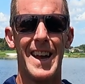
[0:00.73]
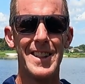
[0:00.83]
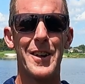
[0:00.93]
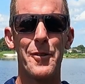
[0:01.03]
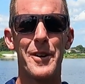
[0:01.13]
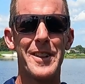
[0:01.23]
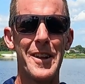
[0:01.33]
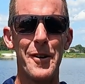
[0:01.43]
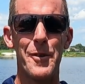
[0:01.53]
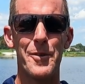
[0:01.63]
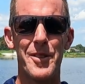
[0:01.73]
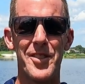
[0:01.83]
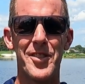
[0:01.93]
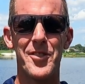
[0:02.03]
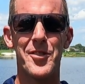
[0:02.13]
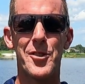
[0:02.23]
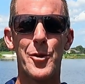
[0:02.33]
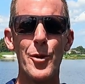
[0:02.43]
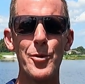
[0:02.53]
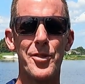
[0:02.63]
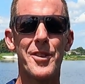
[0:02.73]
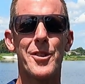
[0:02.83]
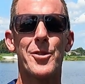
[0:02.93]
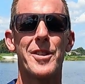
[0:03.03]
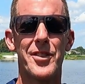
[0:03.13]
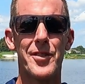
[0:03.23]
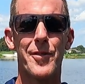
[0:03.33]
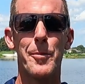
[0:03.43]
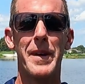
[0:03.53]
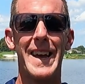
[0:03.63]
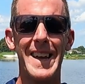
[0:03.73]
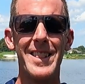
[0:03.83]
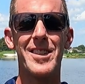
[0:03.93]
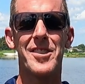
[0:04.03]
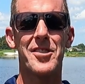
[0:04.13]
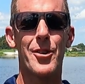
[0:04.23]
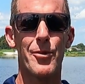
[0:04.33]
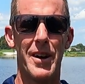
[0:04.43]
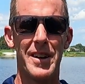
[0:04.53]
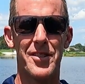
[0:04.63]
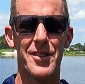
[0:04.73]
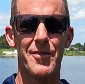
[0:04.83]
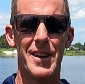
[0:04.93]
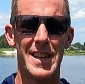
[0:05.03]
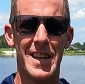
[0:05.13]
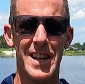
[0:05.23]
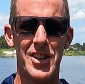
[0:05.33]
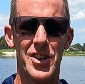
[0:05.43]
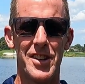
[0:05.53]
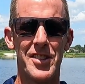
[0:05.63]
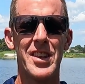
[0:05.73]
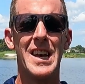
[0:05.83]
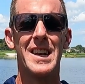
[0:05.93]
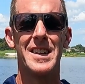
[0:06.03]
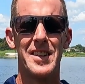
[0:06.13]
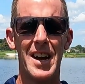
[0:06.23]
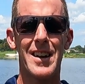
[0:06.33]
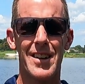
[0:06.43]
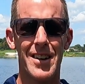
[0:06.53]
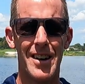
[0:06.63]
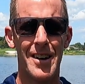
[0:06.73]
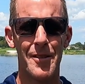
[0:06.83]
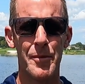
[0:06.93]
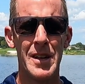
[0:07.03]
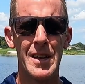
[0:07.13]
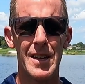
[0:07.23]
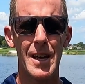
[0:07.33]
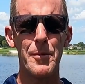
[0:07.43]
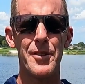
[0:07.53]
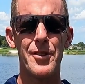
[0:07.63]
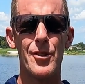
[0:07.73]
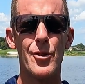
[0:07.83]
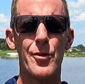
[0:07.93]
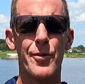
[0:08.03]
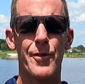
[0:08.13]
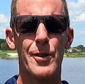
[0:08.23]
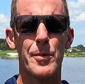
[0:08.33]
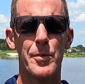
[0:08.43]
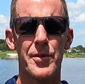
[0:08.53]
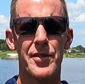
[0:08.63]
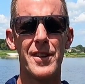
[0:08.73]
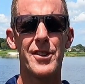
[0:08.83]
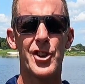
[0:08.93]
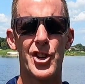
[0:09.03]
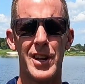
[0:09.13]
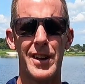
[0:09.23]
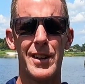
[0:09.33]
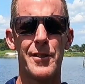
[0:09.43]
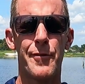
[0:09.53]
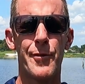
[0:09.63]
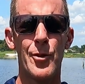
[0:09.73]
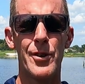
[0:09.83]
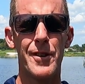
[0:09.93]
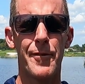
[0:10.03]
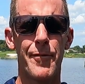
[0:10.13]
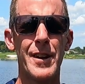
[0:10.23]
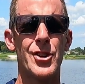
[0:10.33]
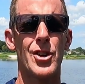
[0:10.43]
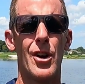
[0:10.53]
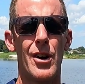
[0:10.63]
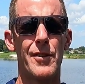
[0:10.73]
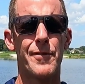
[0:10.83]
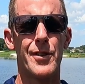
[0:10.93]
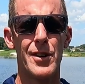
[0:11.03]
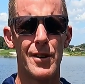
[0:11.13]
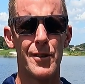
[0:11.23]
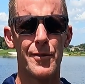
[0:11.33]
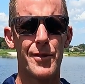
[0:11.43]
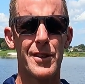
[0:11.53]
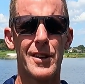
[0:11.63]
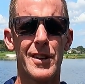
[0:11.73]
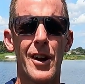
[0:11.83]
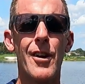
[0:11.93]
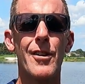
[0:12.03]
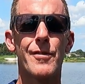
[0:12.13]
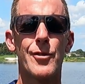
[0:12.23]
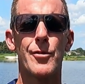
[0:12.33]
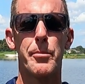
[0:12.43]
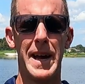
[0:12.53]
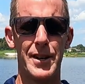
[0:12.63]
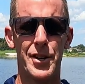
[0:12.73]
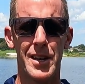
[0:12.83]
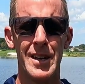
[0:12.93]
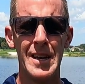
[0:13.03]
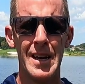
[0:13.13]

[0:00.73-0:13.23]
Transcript: Hello, this is Cruisin' Chris from EndlessHorizonVacations.com, coming to you from Sunshine, Florida, fresh off of the Carnival Magic.